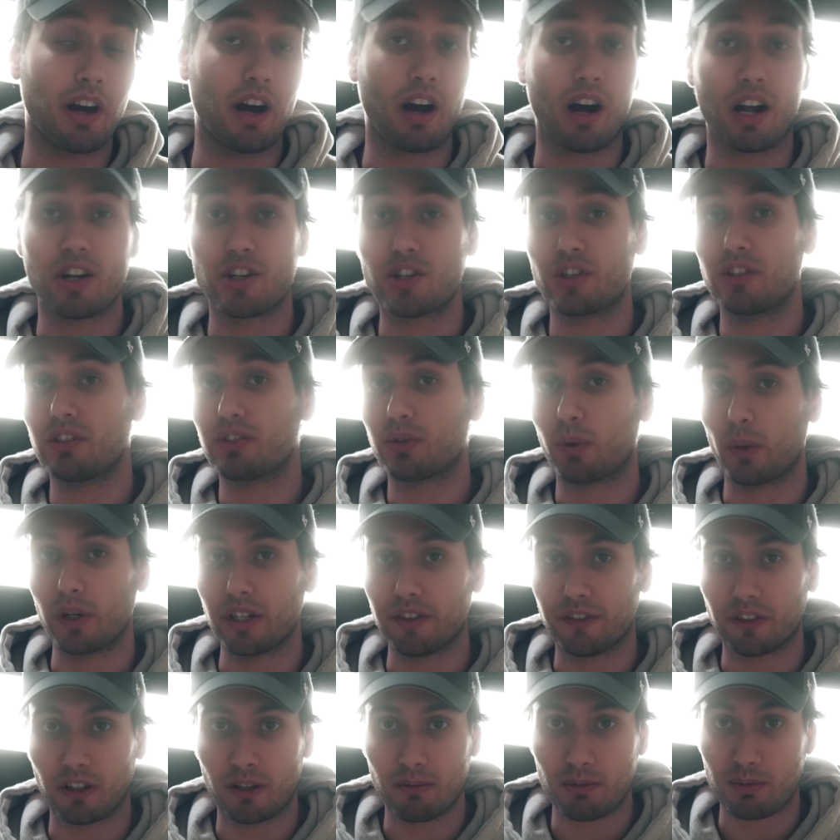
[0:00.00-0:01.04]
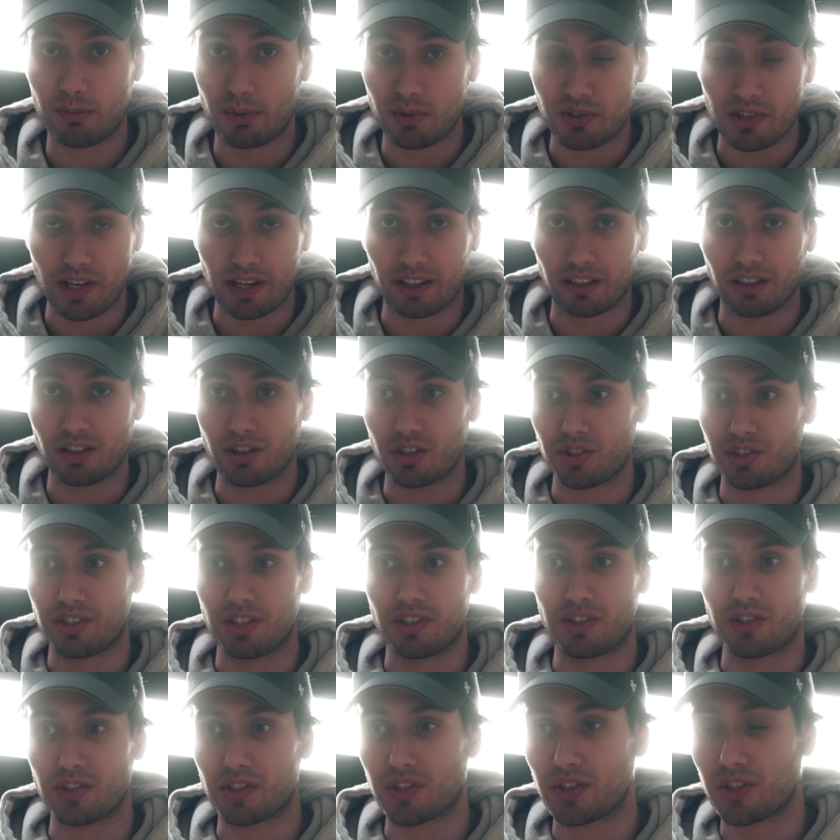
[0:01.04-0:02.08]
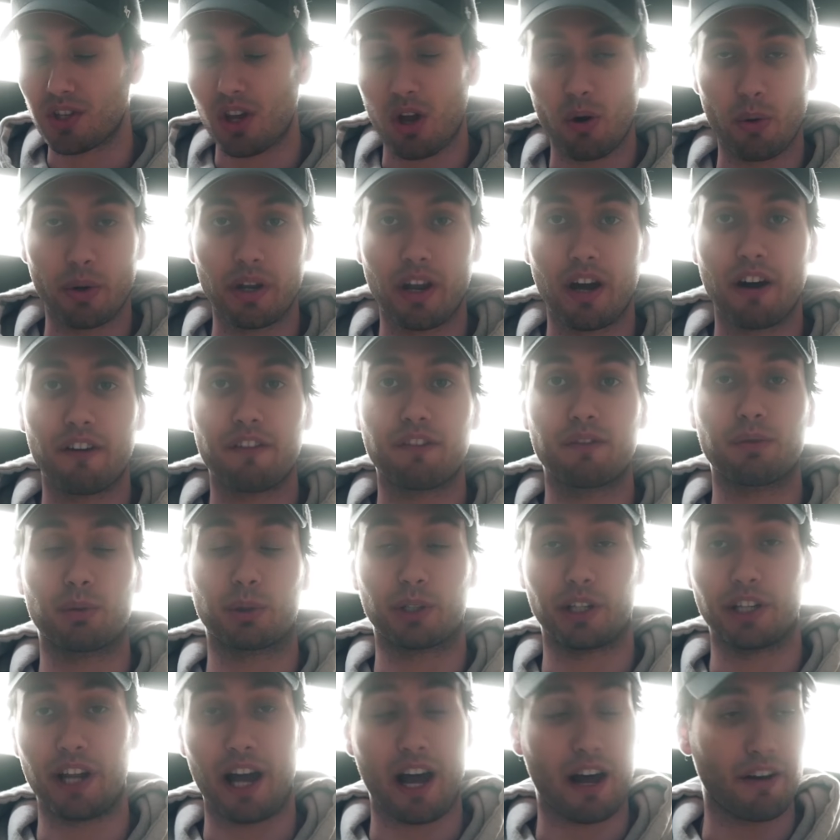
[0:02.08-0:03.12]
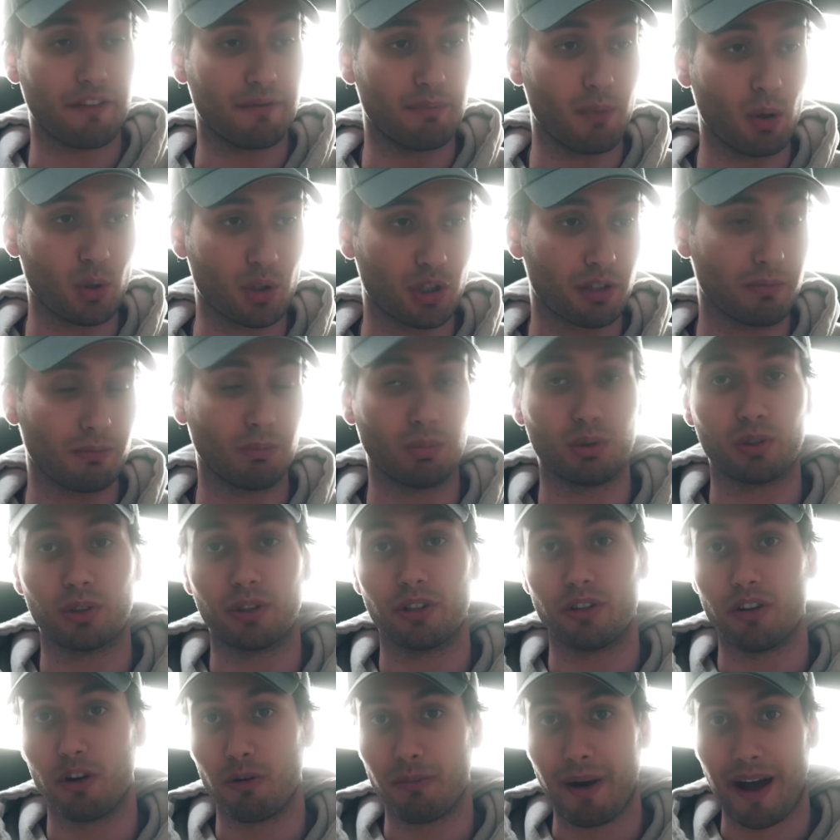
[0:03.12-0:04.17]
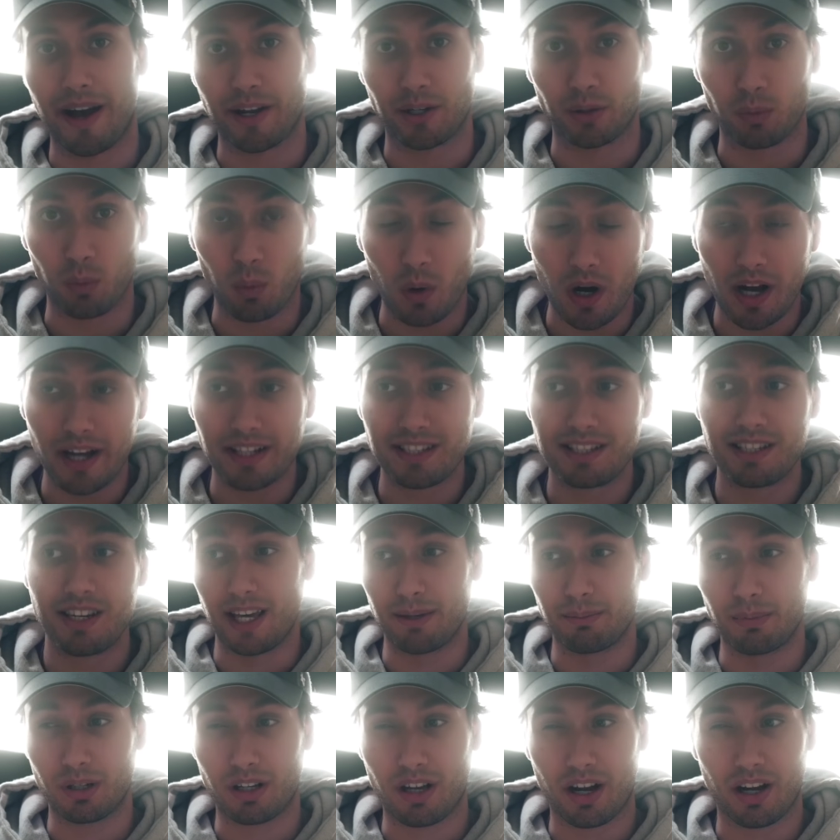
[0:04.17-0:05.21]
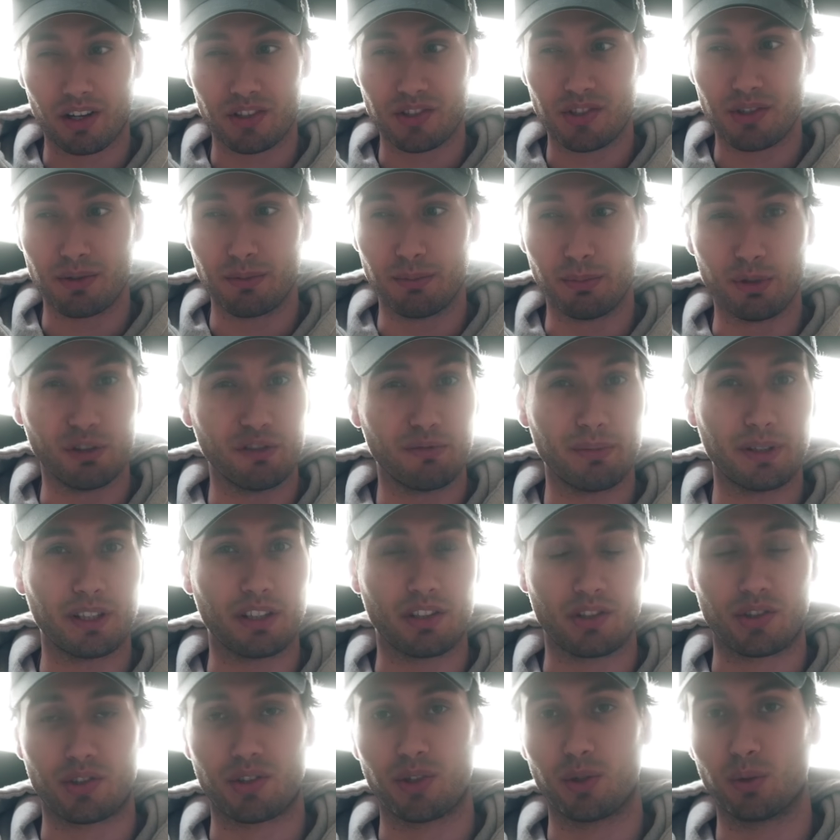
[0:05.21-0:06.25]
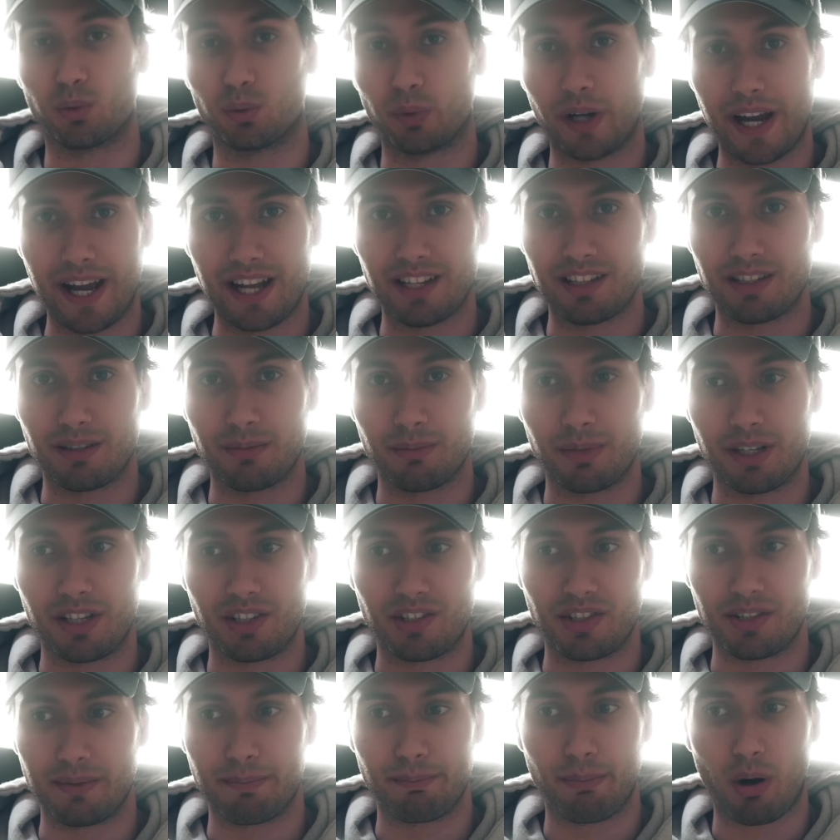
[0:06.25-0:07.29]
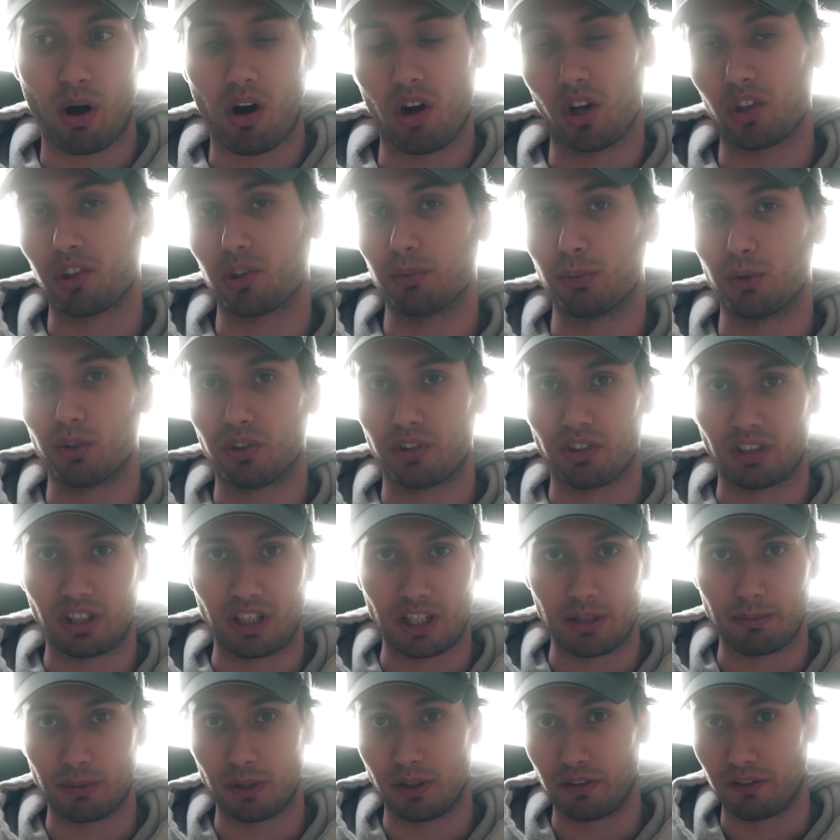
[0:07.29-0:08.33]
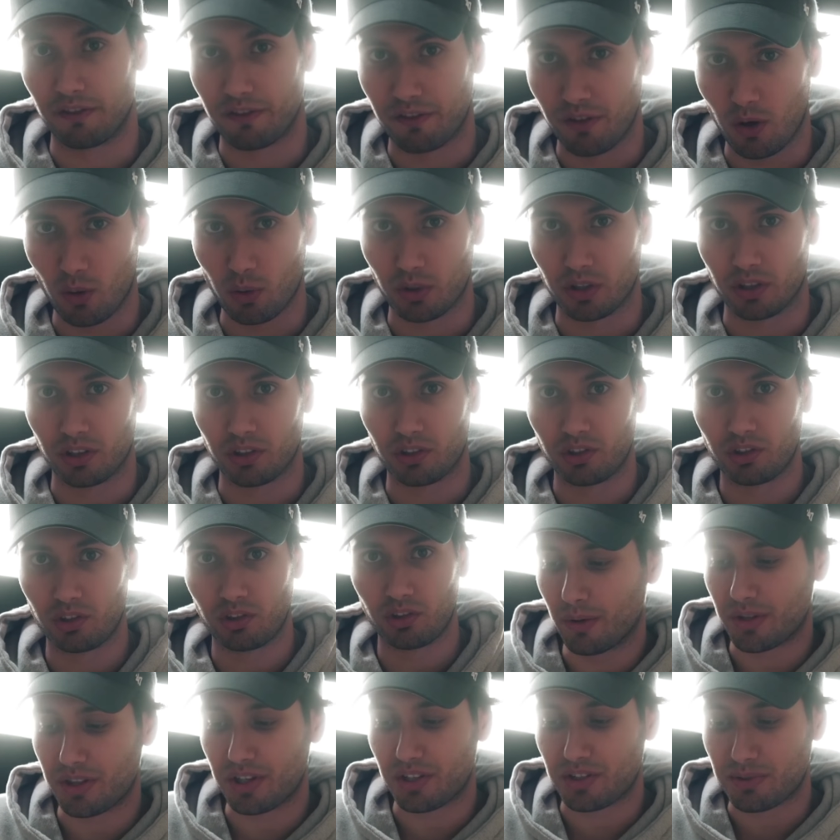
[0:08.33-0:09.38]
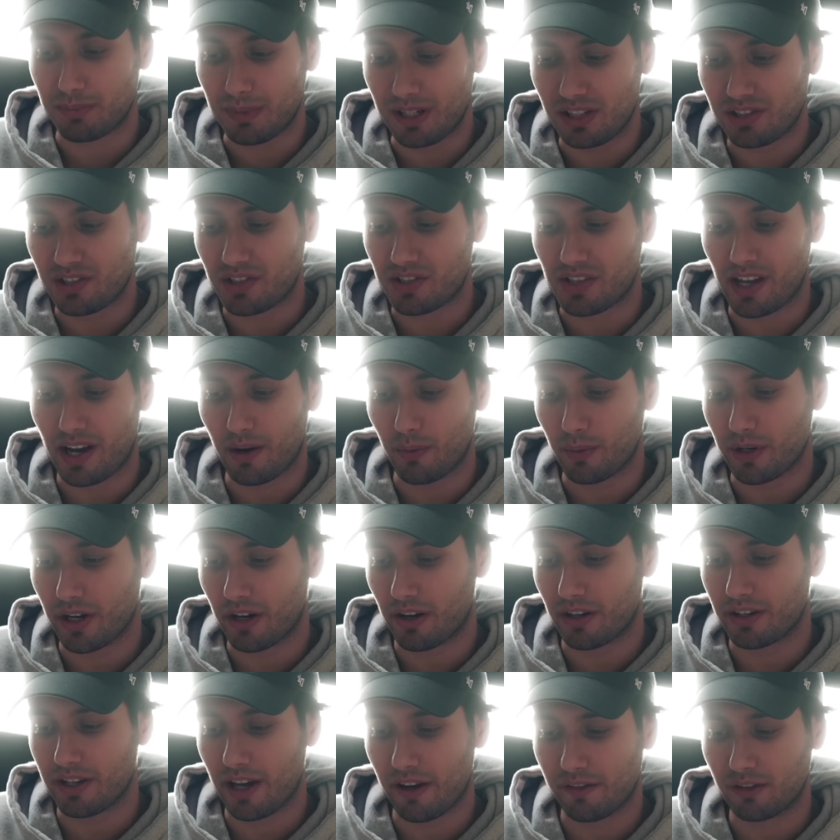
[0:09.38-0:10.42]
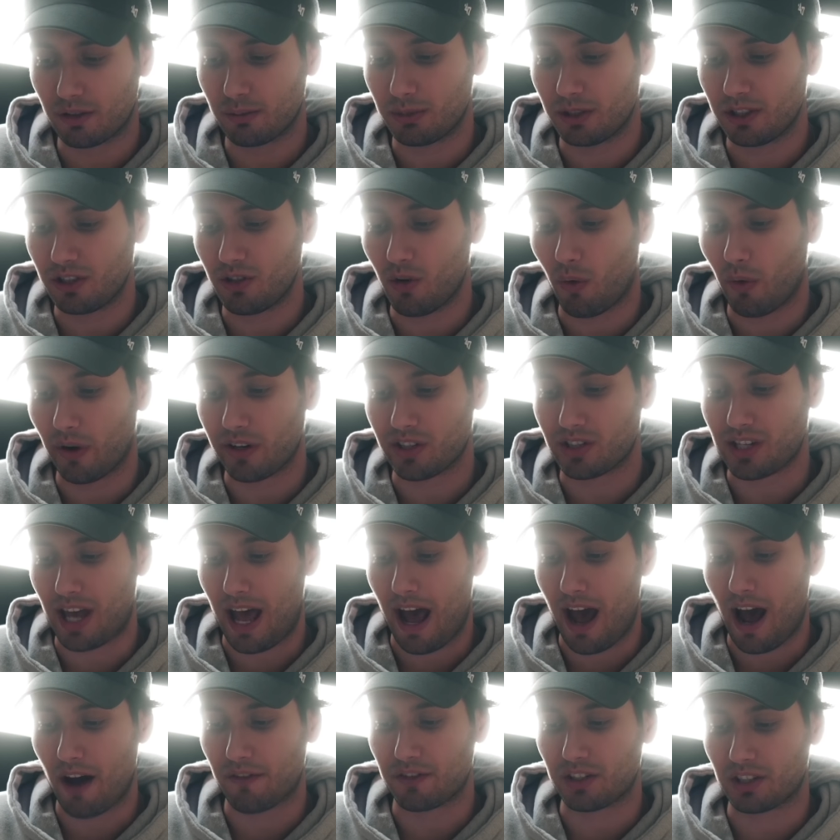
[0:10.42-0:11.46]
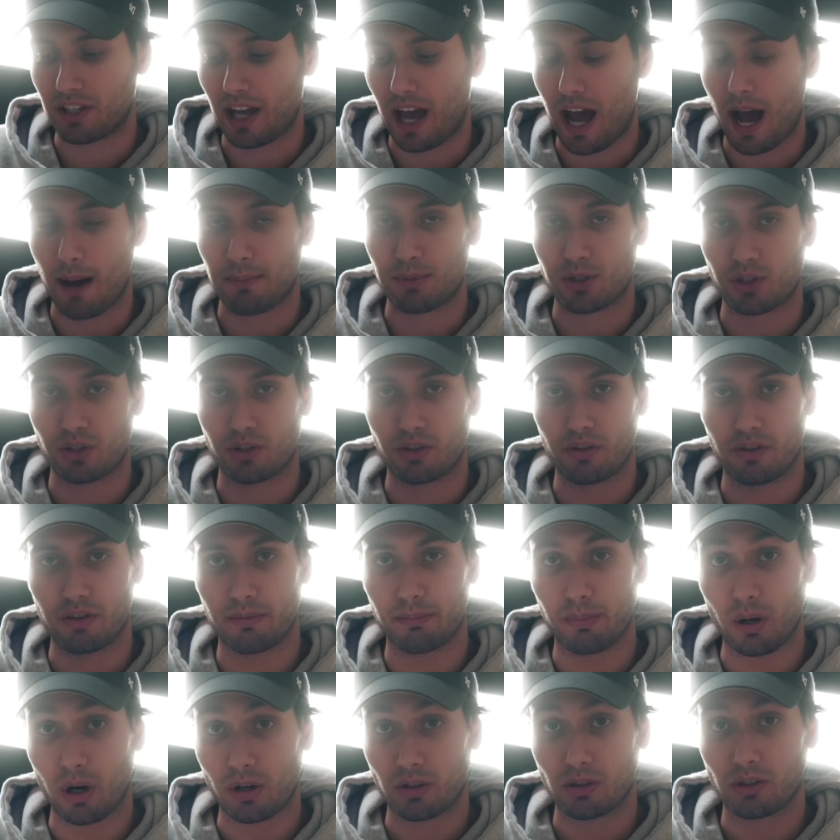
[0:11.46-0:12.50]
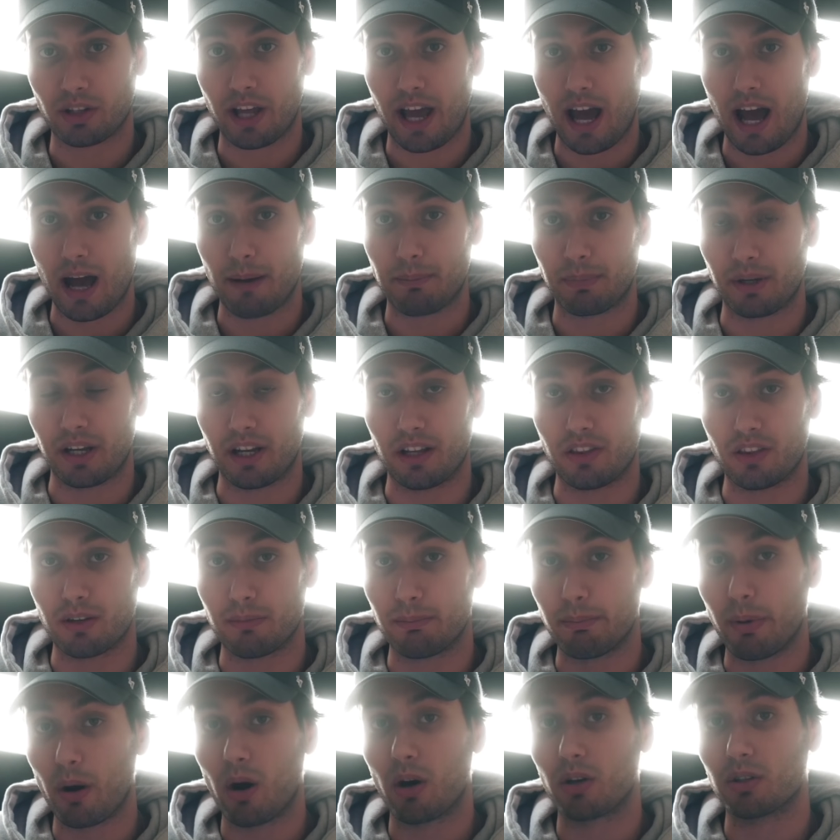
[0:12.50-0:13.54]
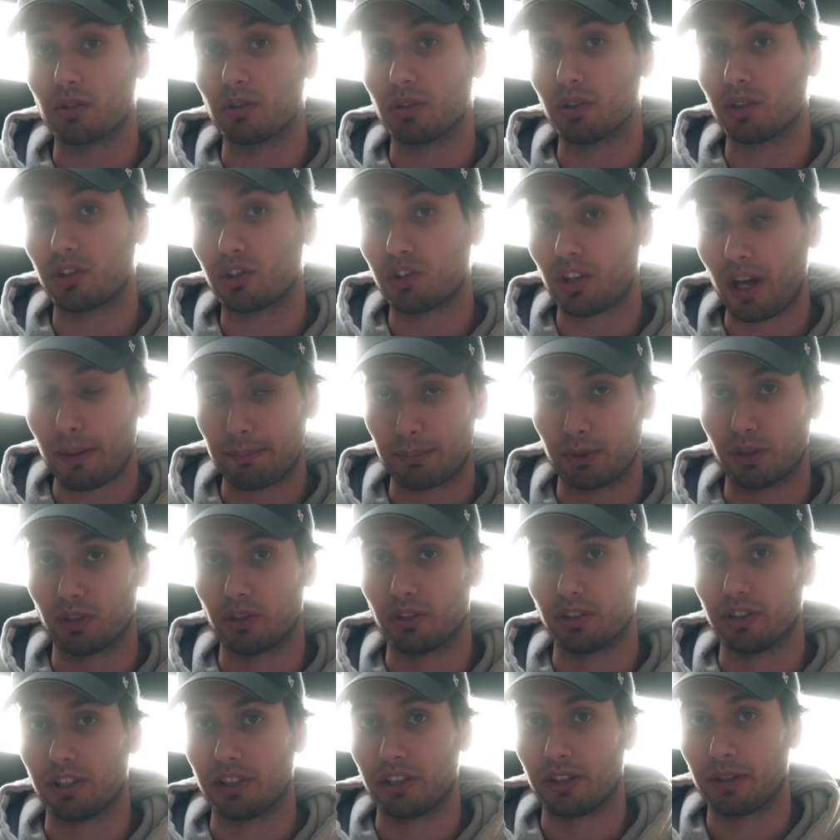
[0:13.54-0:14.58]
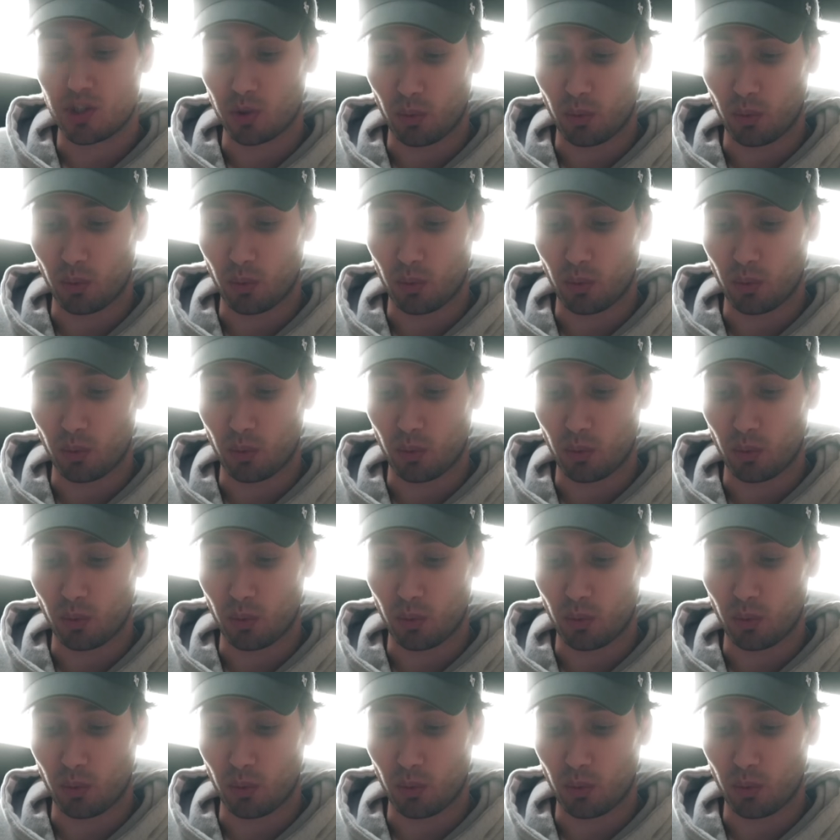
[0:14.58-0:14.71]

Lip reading: 120 frames per second just isn't slow enough. We're gonna have motion blur no matter what. And because the movement is so random, it's impossible to keep it in focus. What this means is that we are inevitably going to have to capture the bottle cap and the bottle separately.